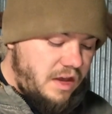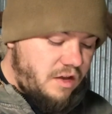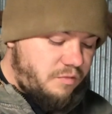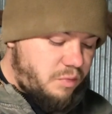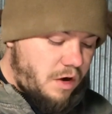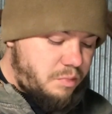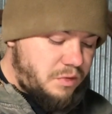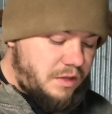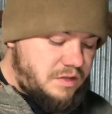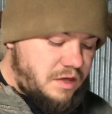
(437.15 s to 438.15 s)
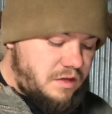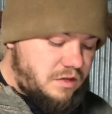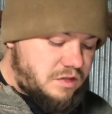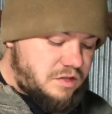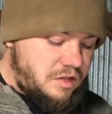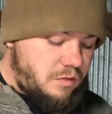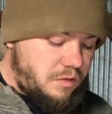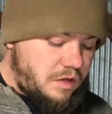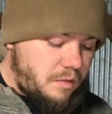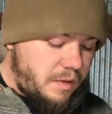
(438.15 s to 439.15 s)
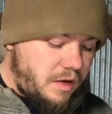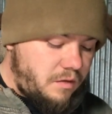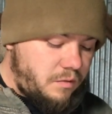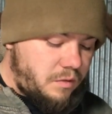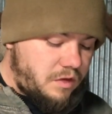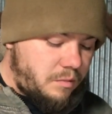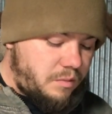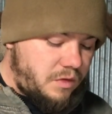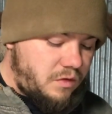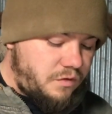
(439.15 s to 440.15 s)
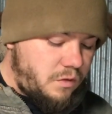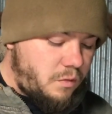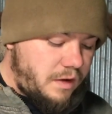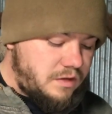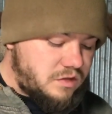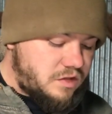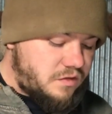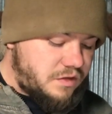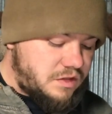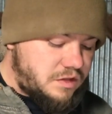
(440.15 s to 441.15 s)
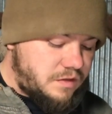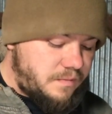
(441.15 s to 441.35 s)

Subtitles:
If properly done, the steel will come out with a beautiful white surface.